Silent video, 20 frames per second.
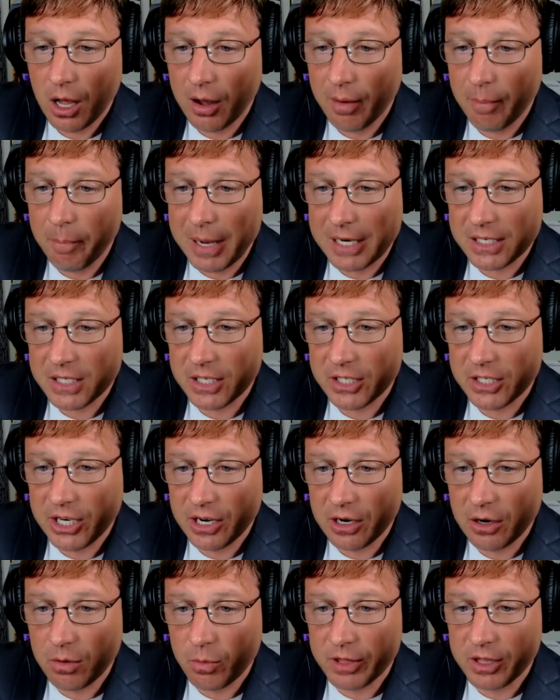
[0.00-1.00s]
a message
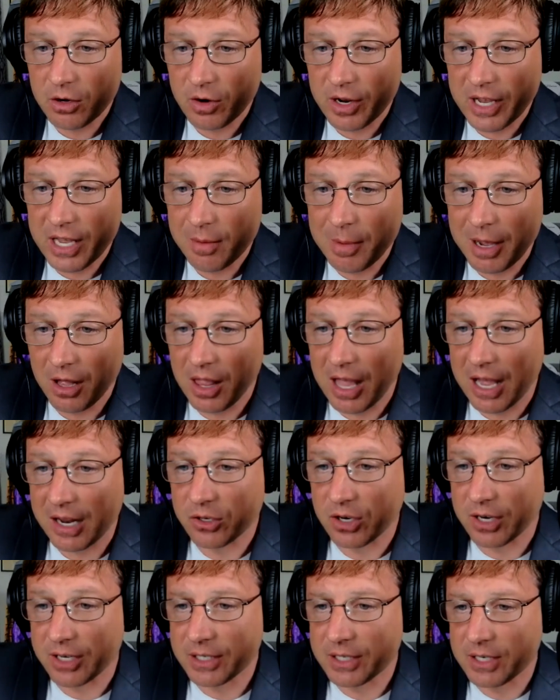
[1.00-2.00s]
here with your email
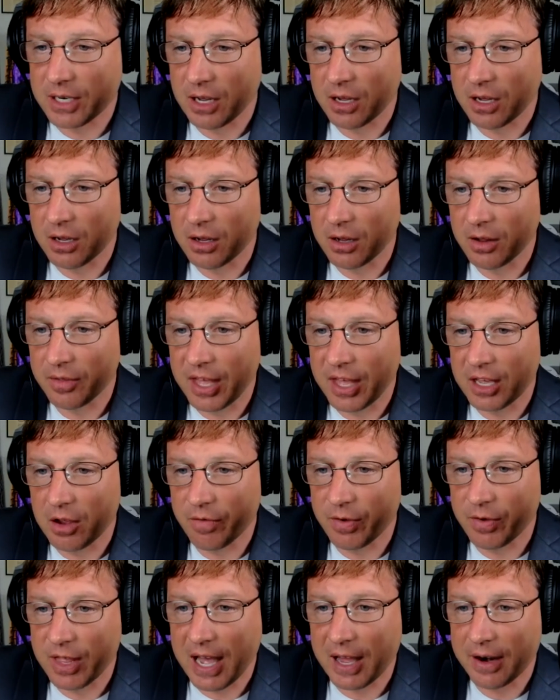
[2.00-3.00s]
address. Uh, thank
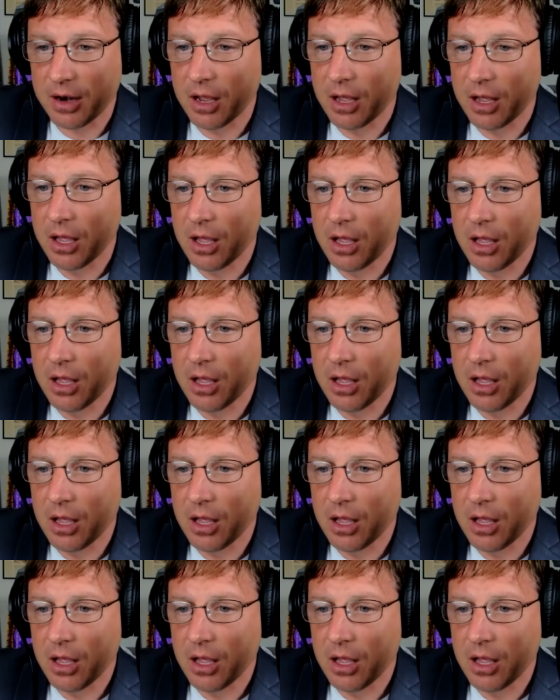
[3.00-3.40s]
you for that.